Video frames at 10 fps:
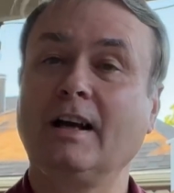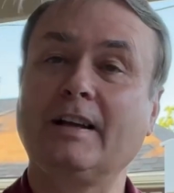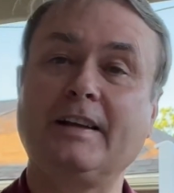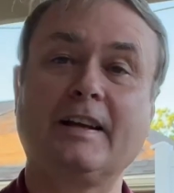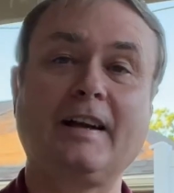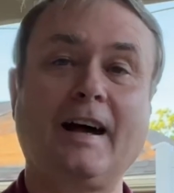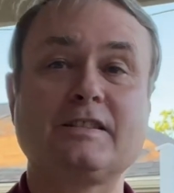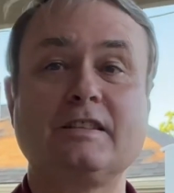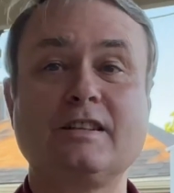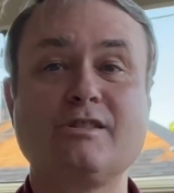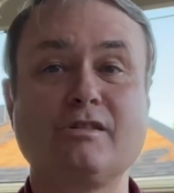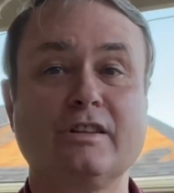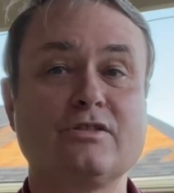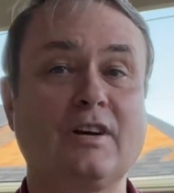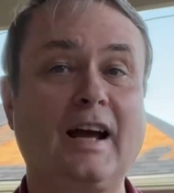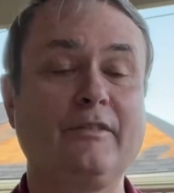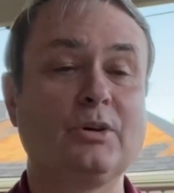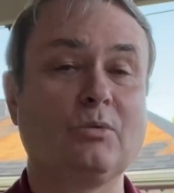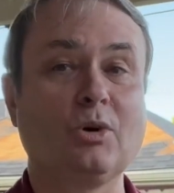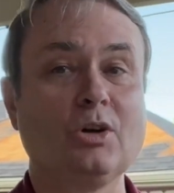take a nice leisurely drive
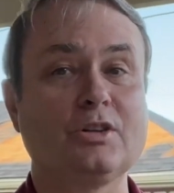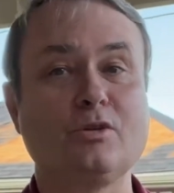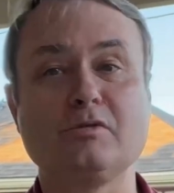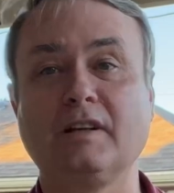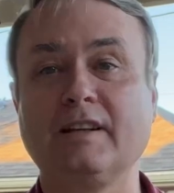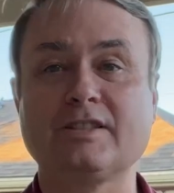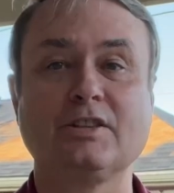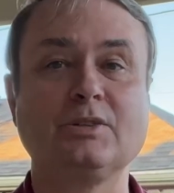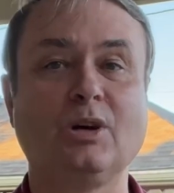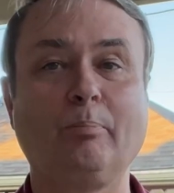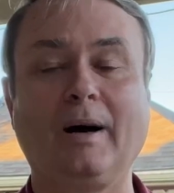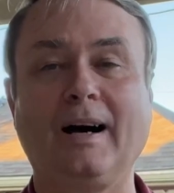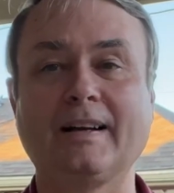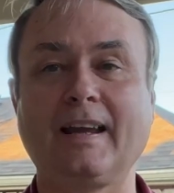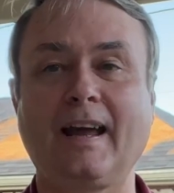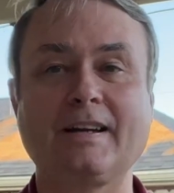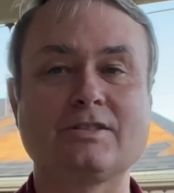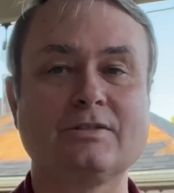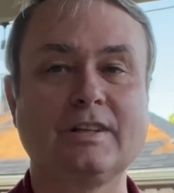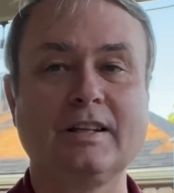into work, usually listen to a
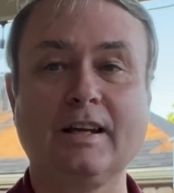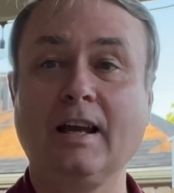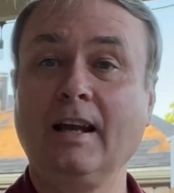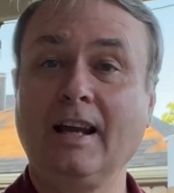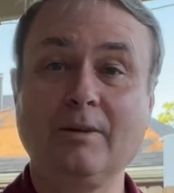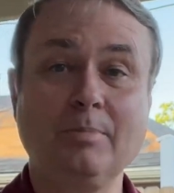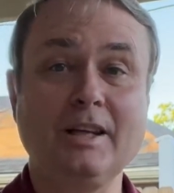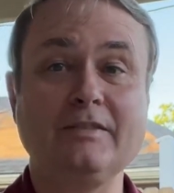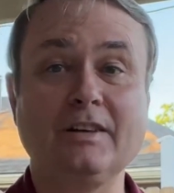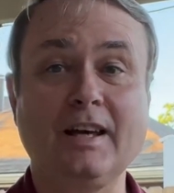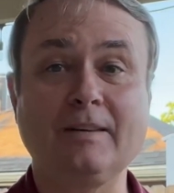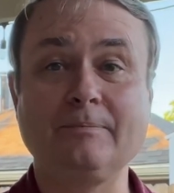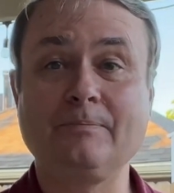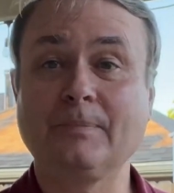podcast or anything, and believe it or not,